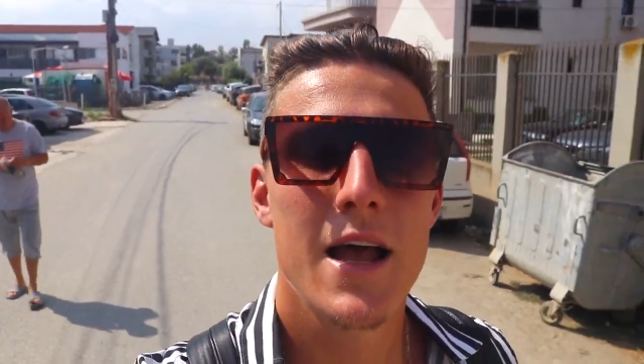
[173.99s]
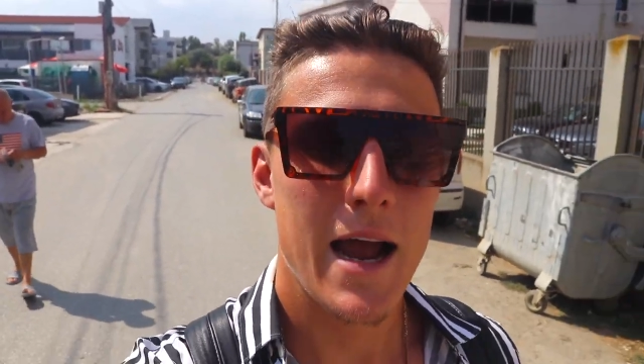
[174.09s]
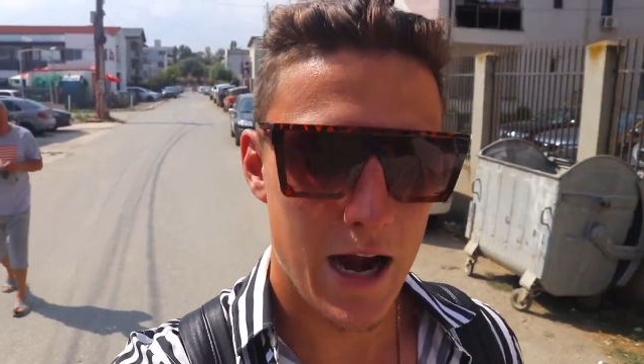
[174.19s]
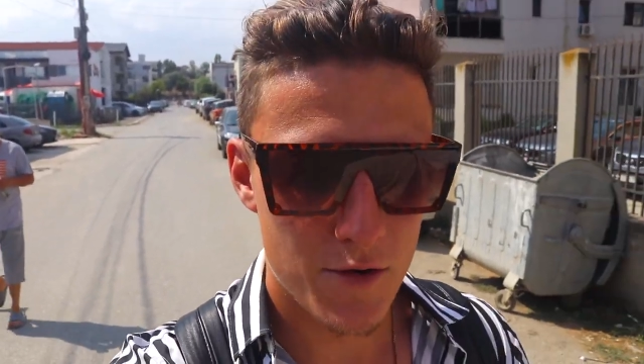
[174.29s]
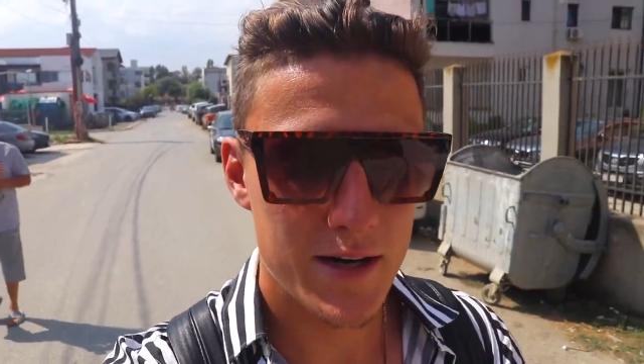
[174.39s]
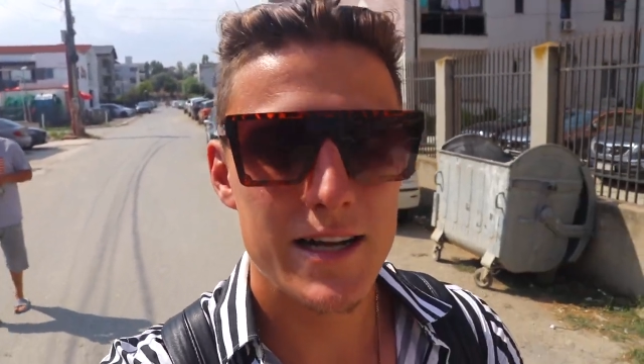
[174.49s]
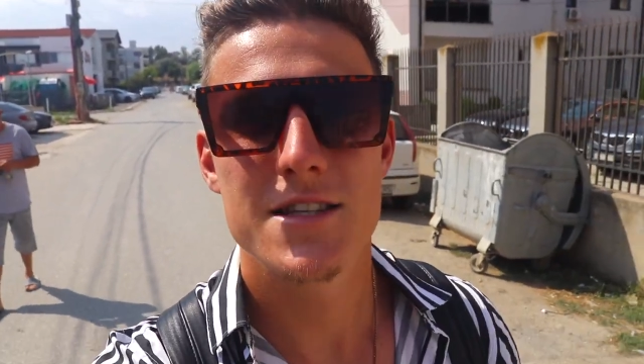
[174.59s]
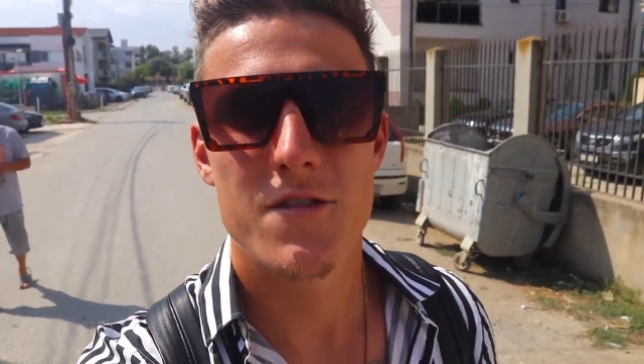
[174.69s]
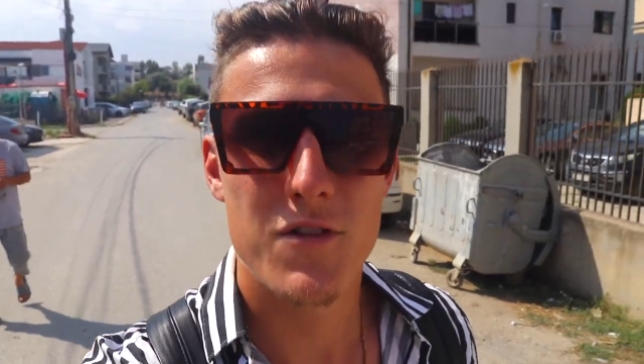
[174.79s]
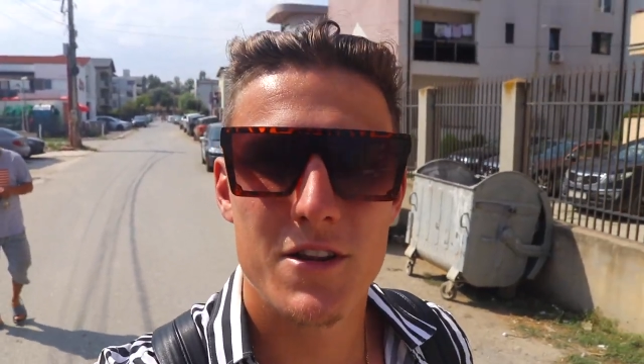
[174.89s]
Harry
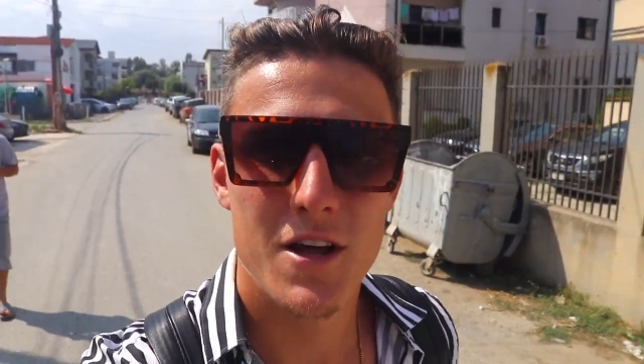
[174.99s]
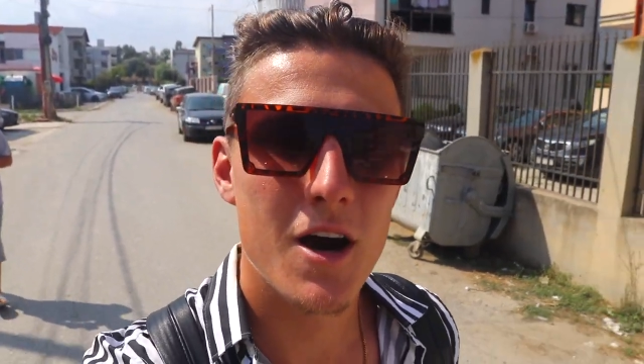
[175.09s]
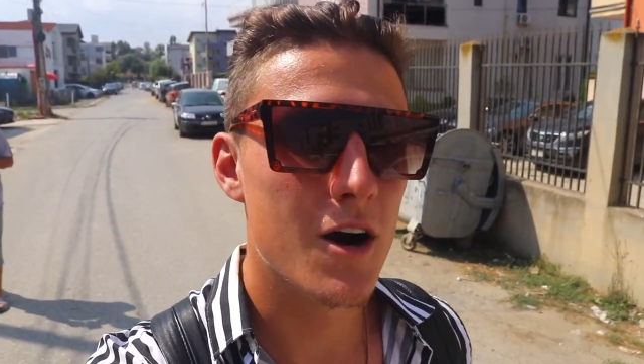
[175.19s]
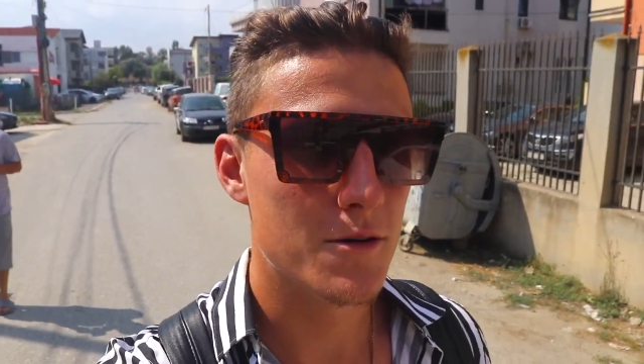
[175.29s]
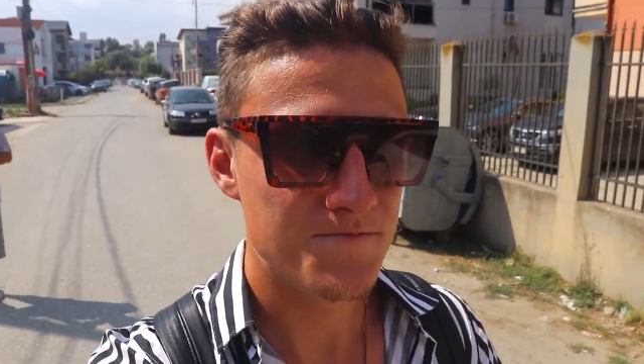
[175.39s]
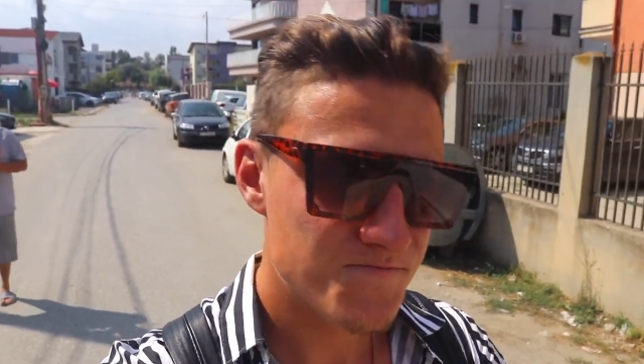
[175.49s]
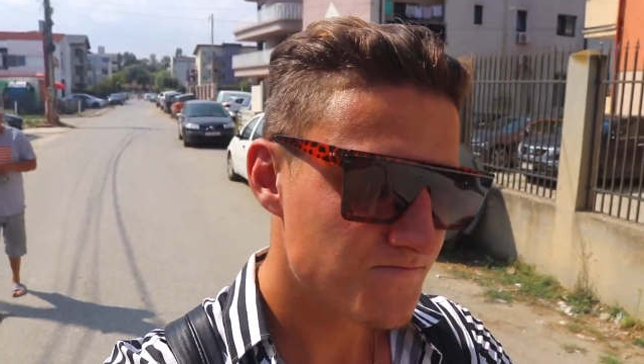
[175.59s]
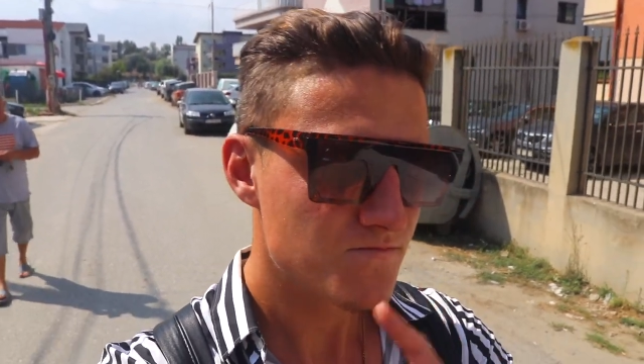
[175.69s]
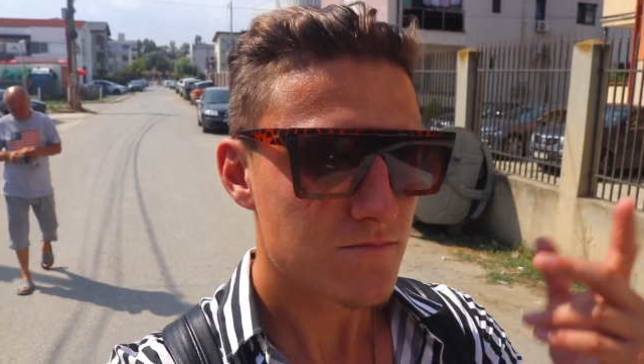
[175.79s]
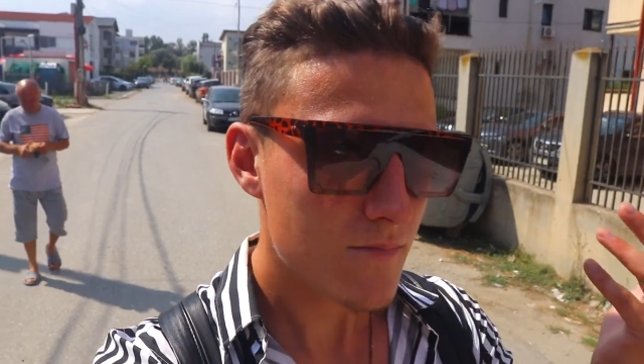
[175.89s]
needs a friend at home
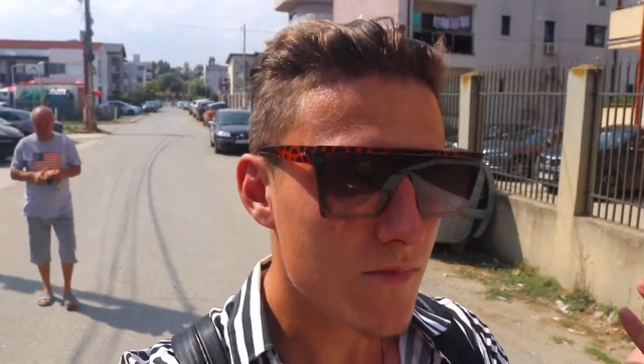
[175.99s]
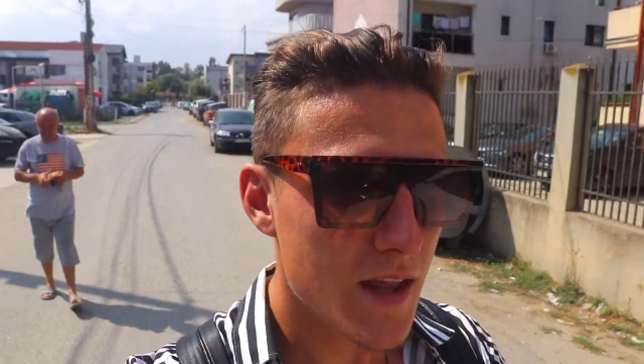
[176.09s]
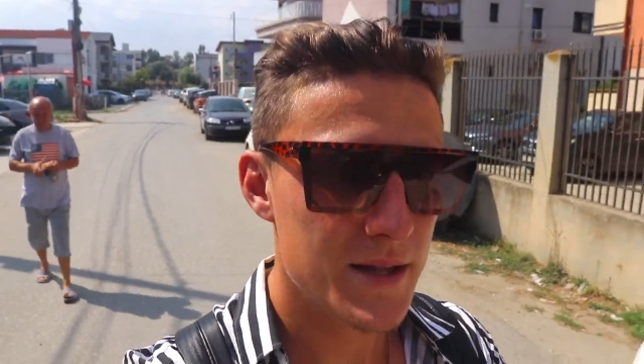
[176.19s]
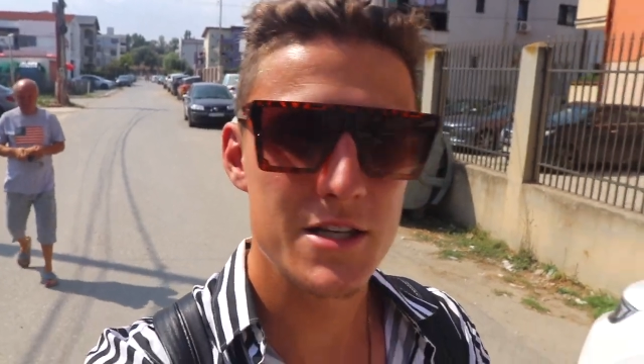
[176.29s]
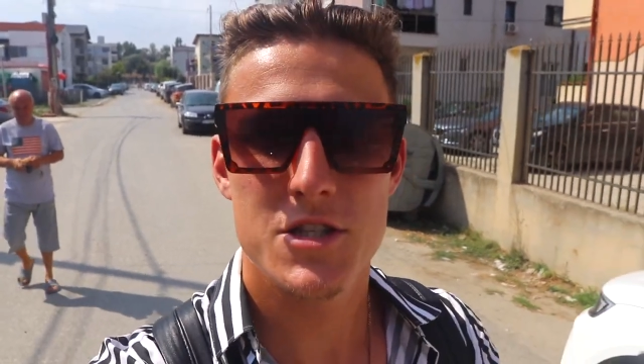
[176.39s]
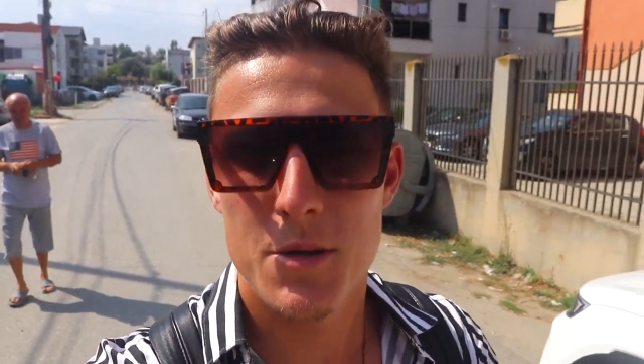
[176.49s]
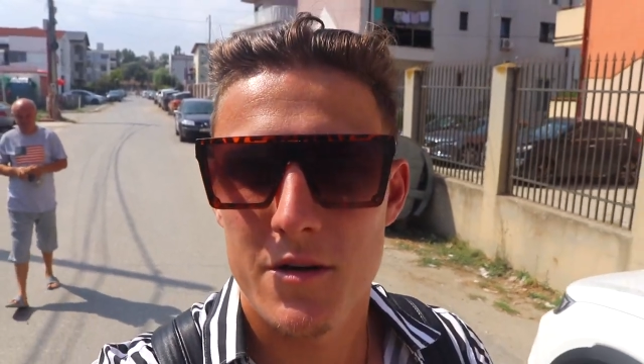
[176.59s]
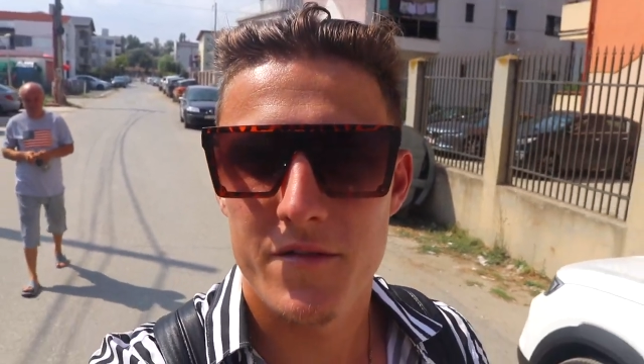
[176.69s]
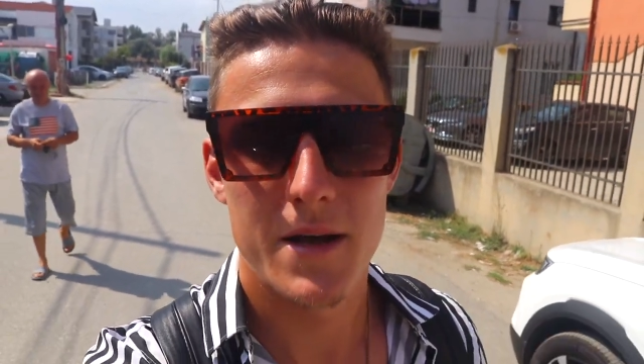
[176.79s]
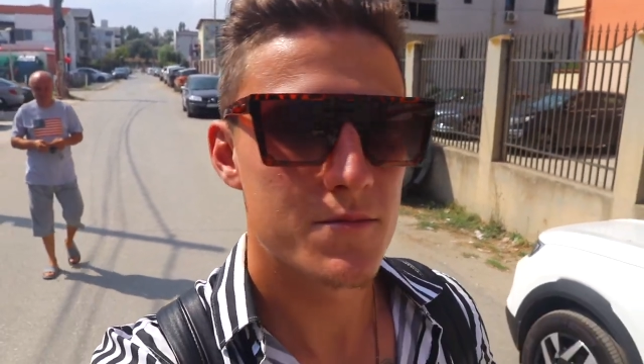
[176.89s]
and there's two
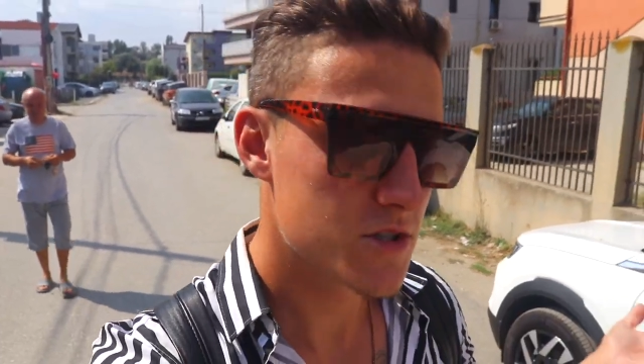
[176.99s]
of them.